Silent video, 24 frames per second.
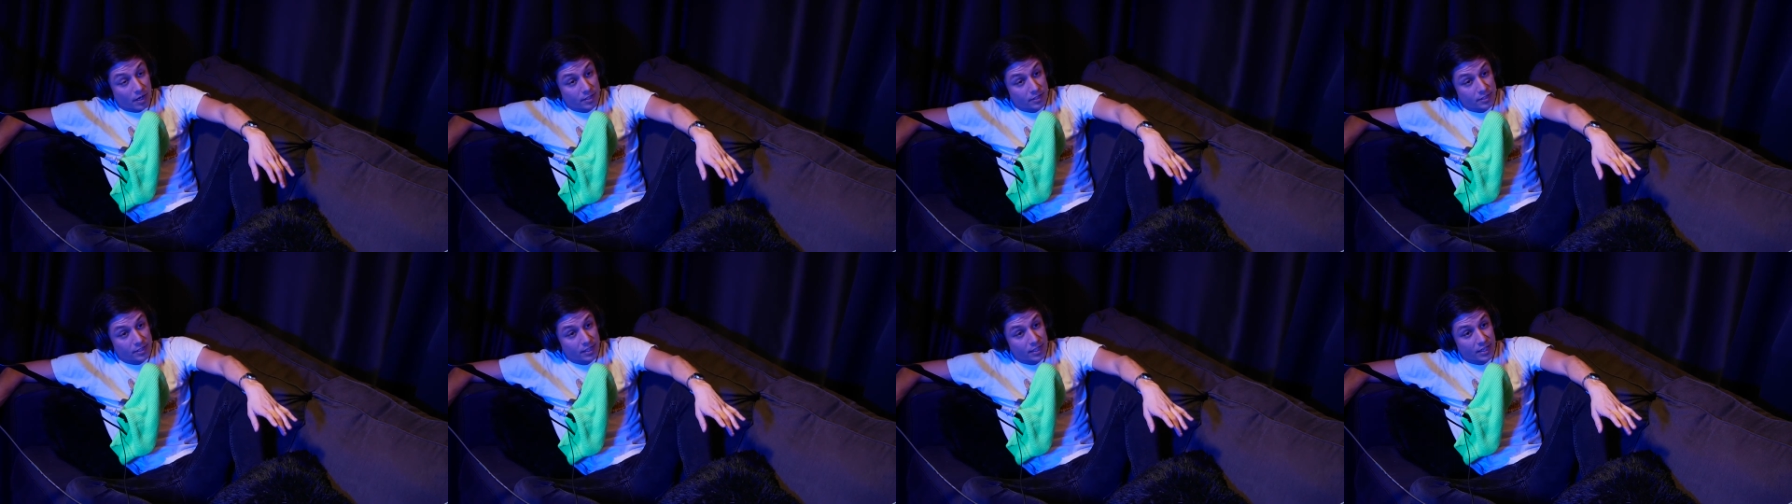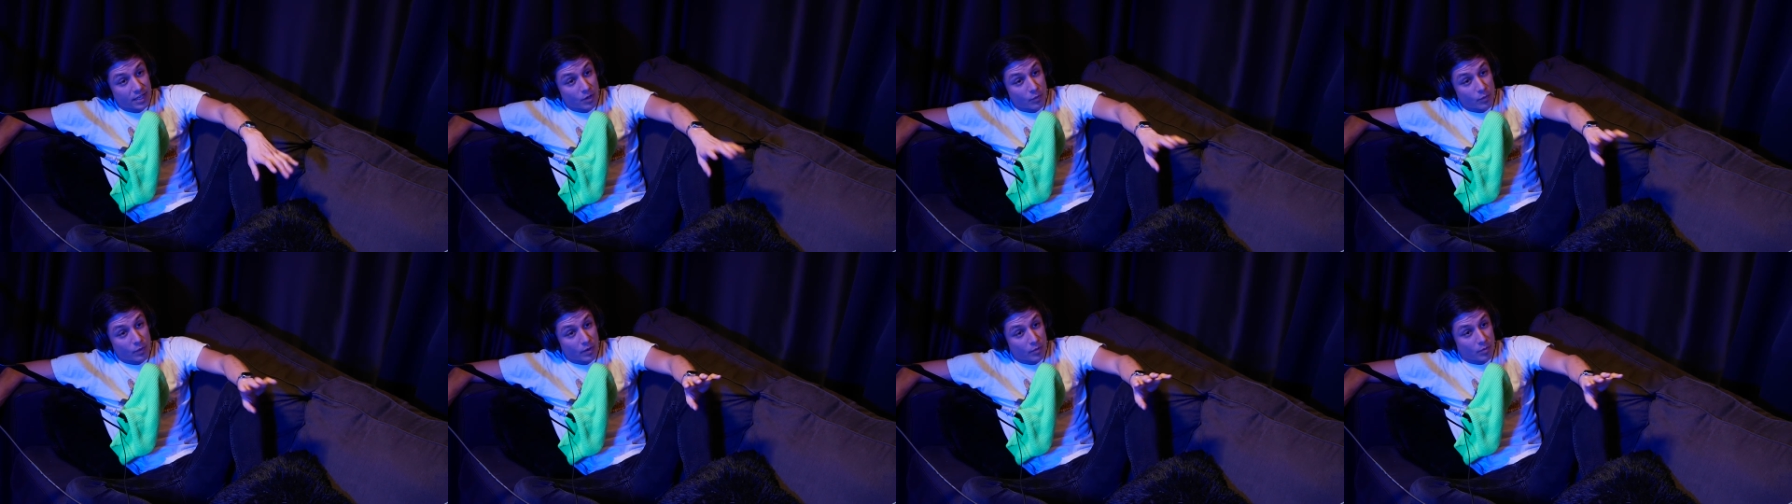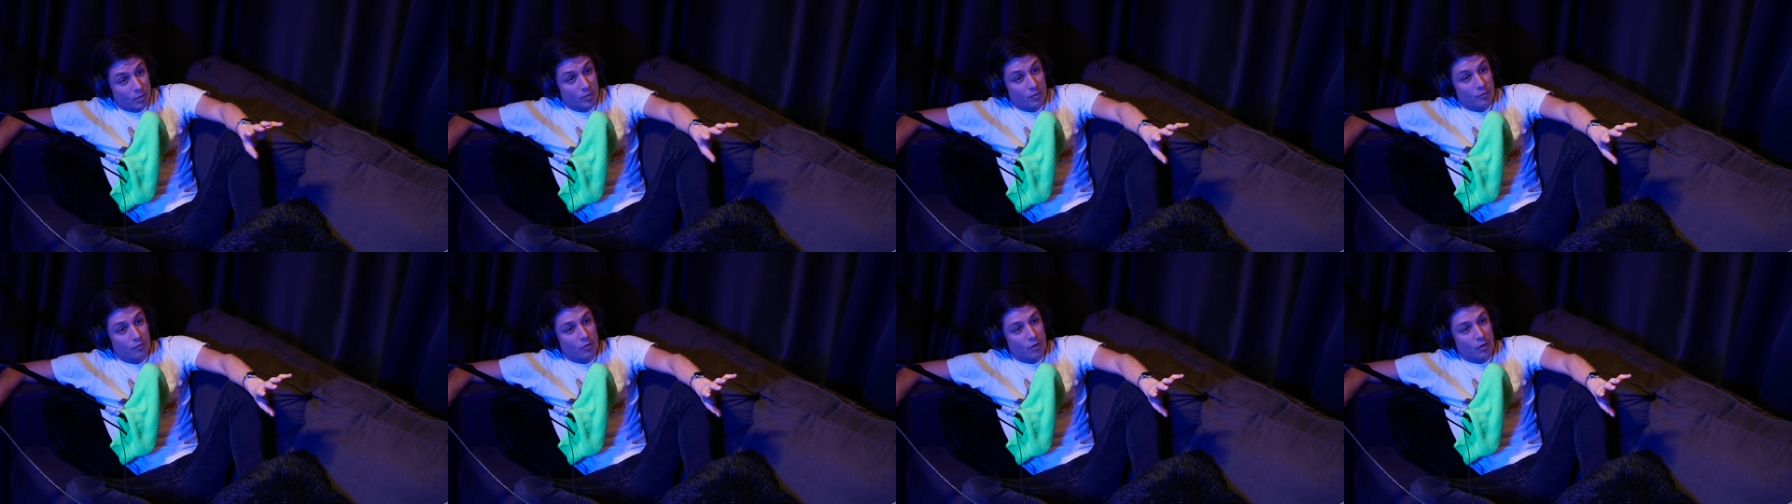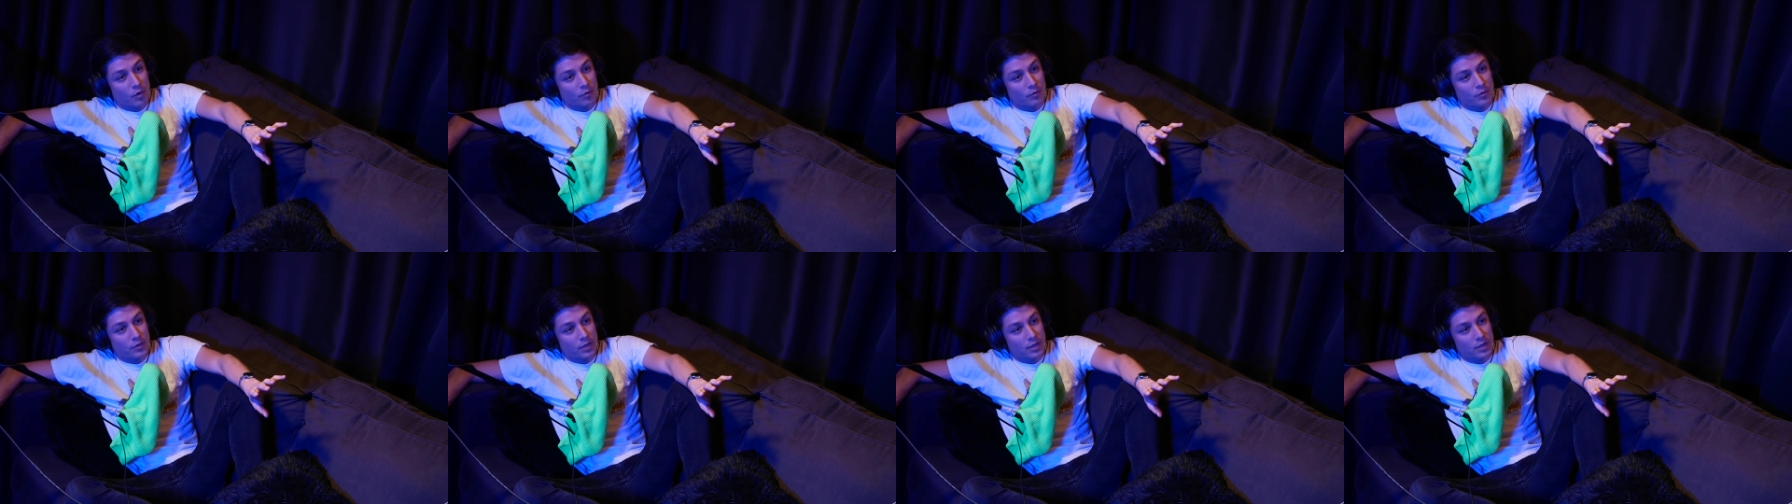scene that we were
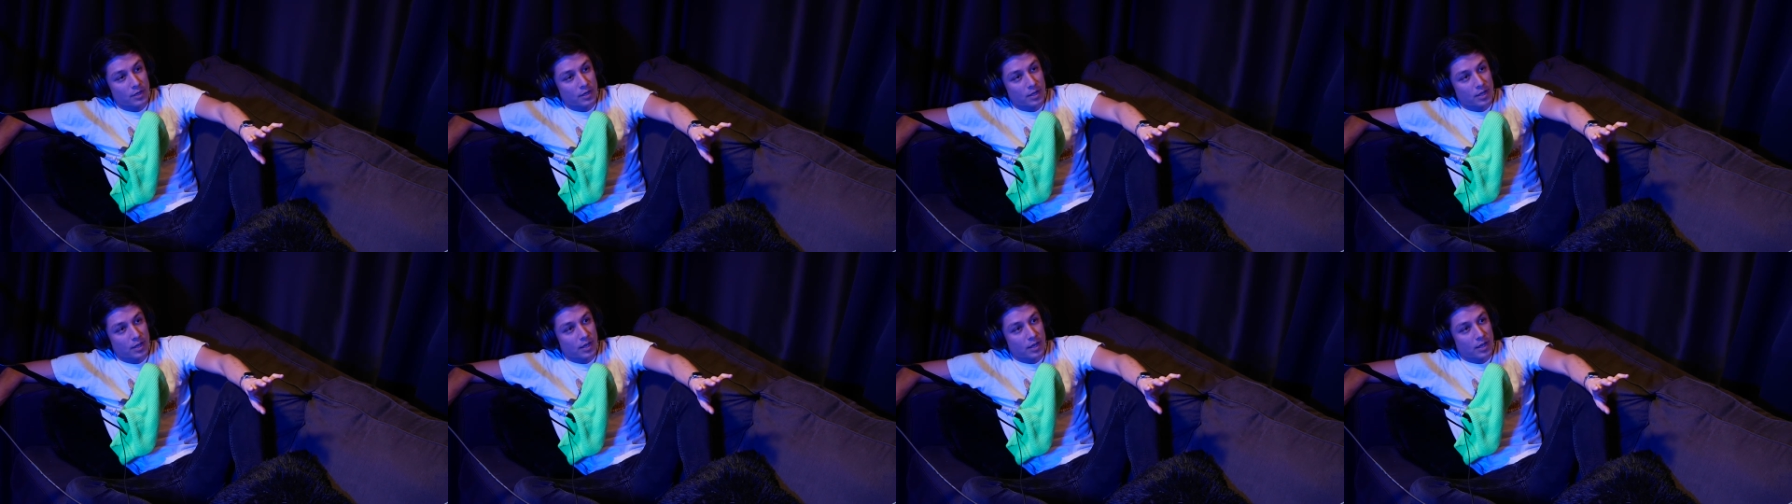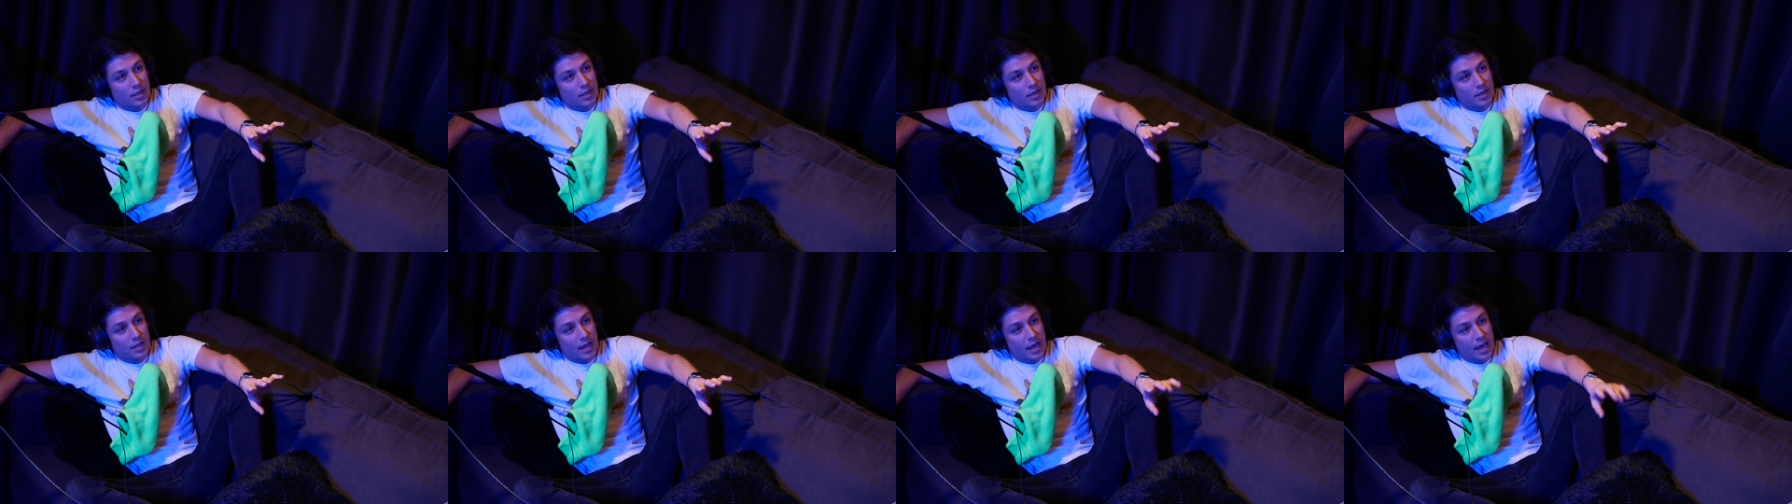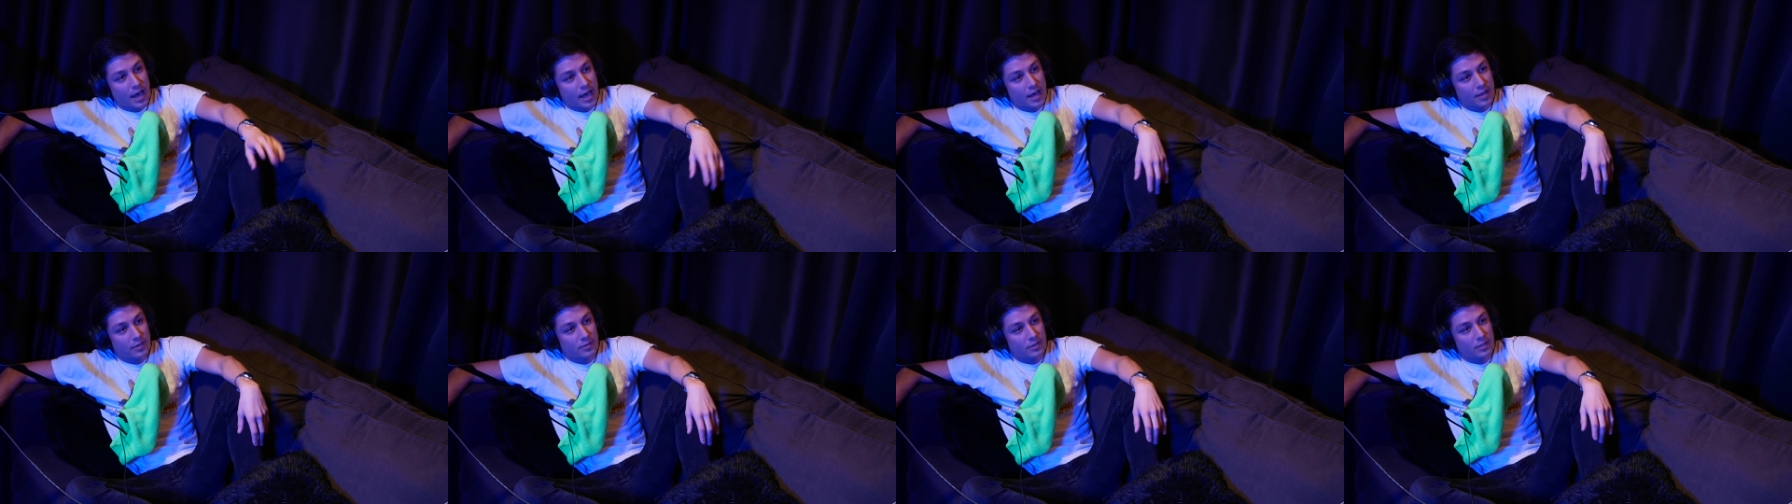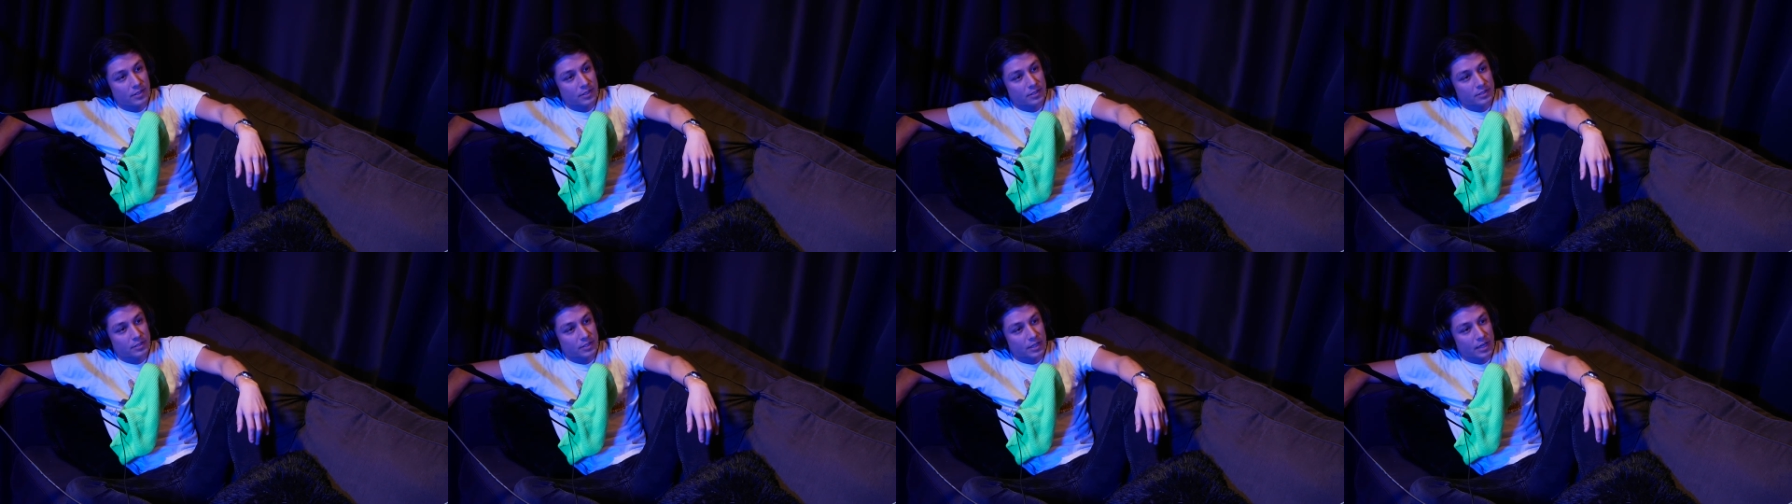involved in, it had
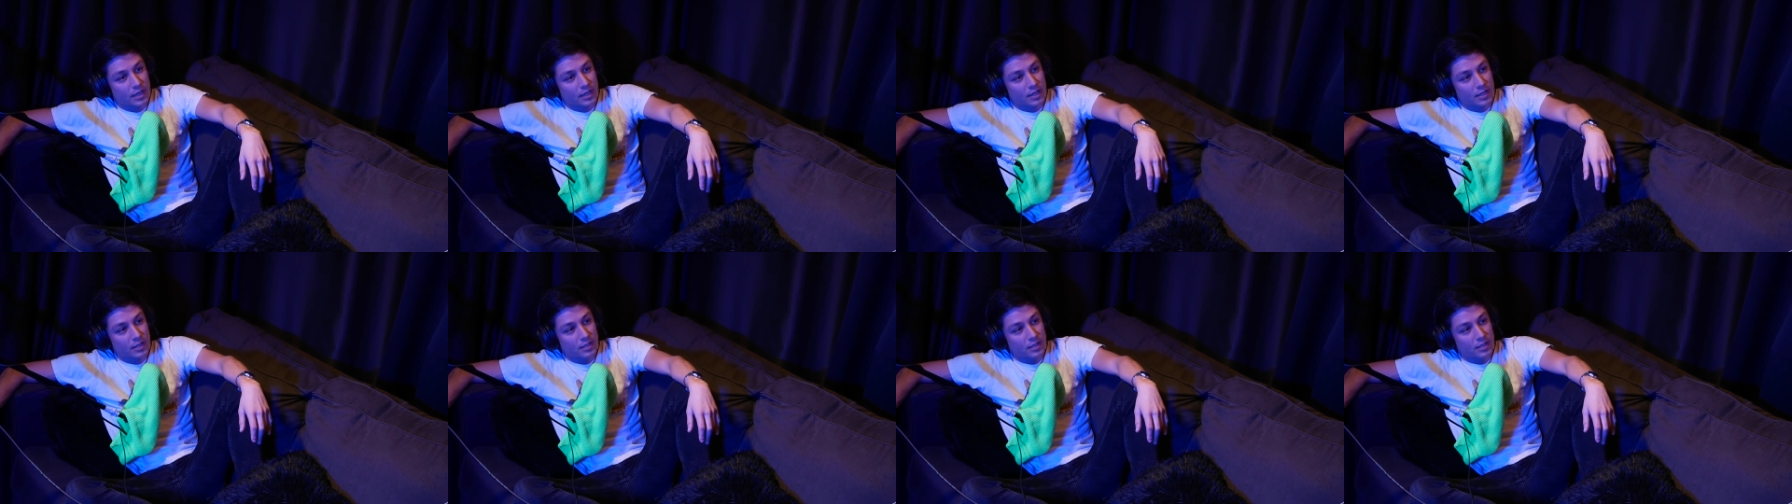this like